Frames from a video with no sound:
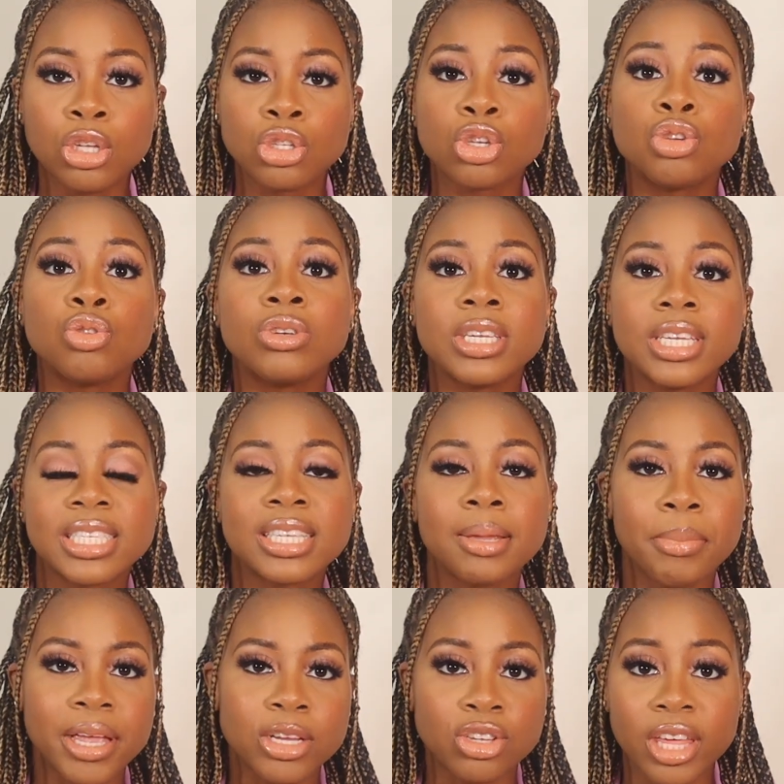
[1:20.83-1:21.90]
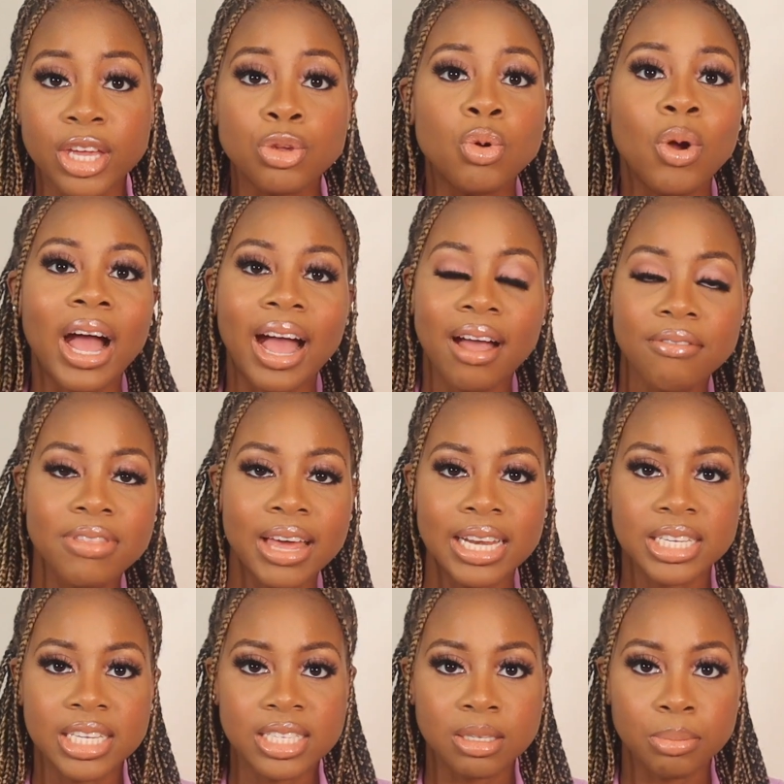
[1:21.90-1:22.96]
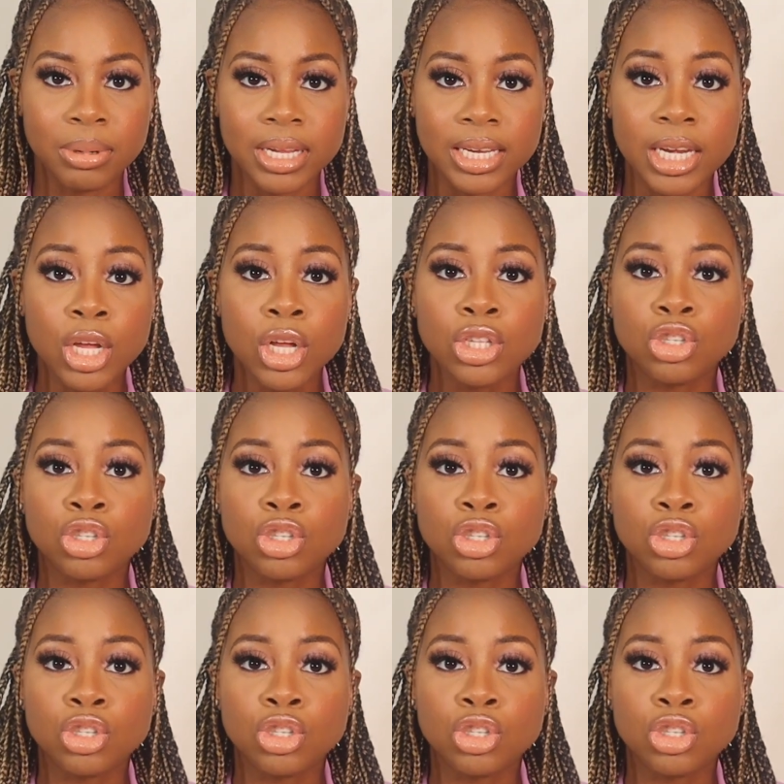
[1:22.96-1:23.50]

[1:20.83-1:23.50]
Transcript: So you need to make sure that you have that discipline